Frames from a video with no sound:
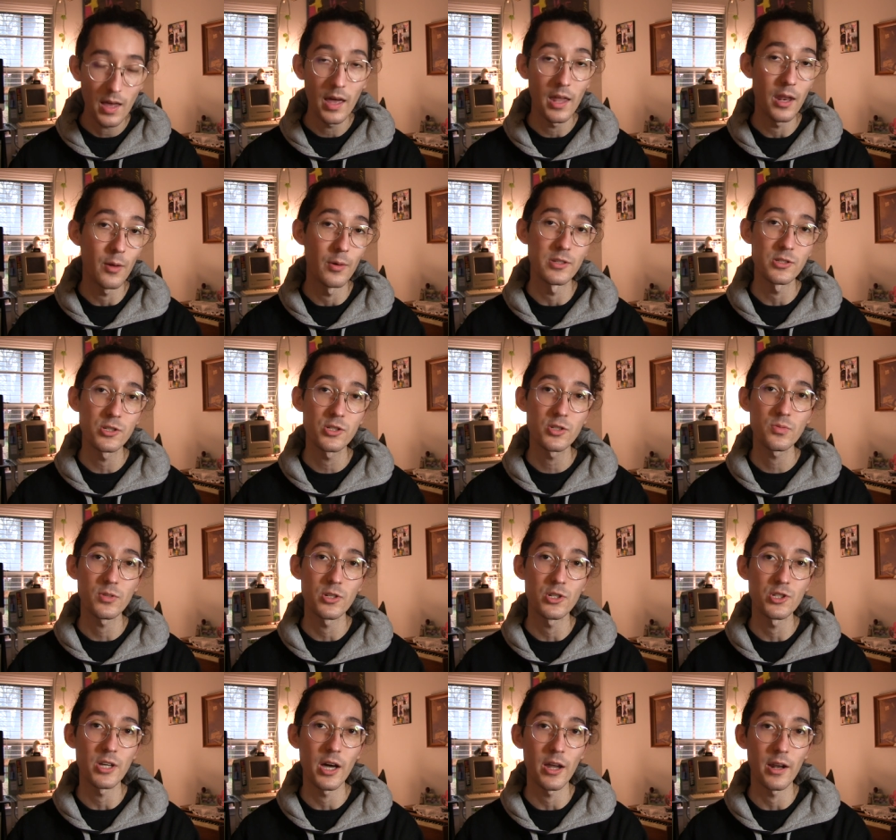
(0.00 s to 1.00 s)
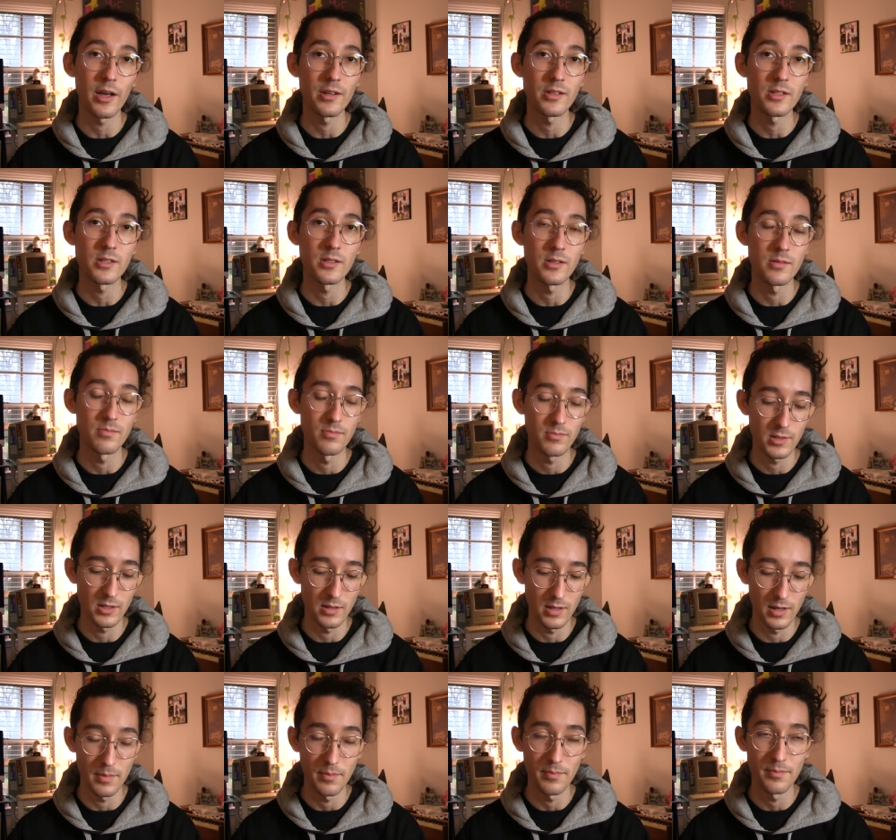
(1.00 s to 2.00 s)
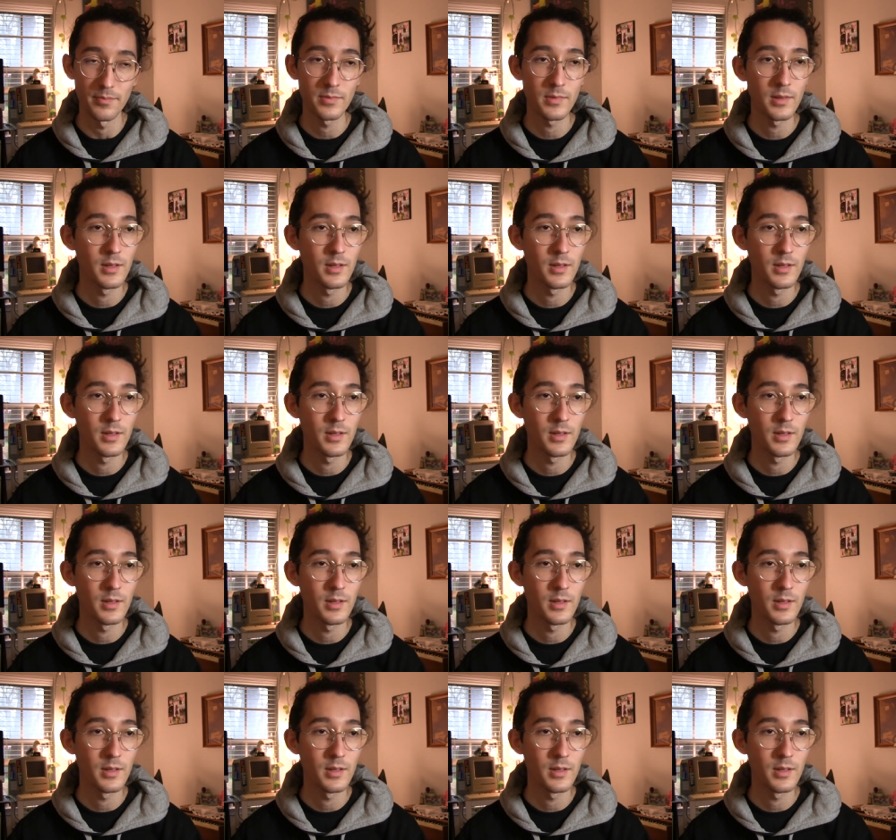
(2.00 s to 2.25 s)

Anyways, just want to shout out to, to them